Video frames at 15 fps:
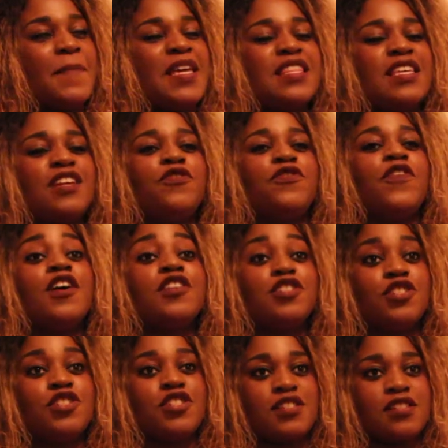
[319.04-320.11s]
mean, the
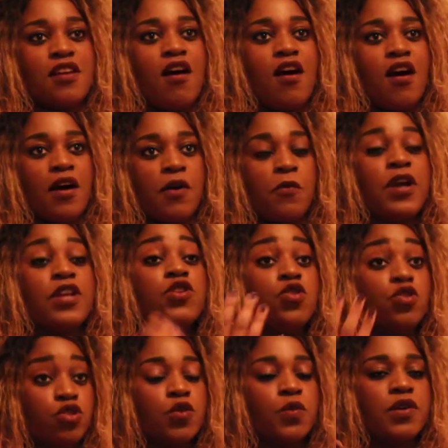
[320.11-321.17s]
advantages are when
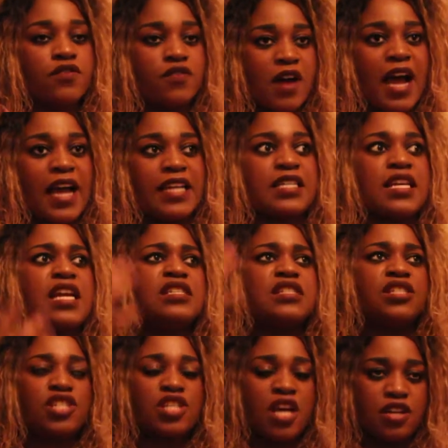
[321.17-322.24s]
you do it right,
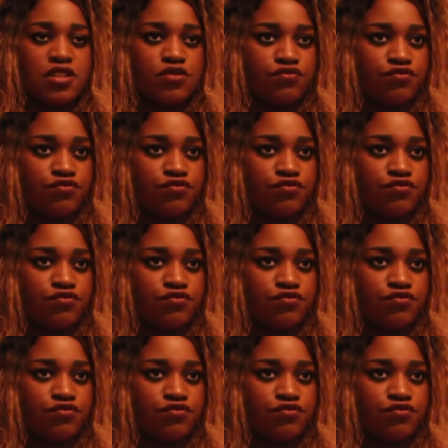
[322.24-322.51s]
it does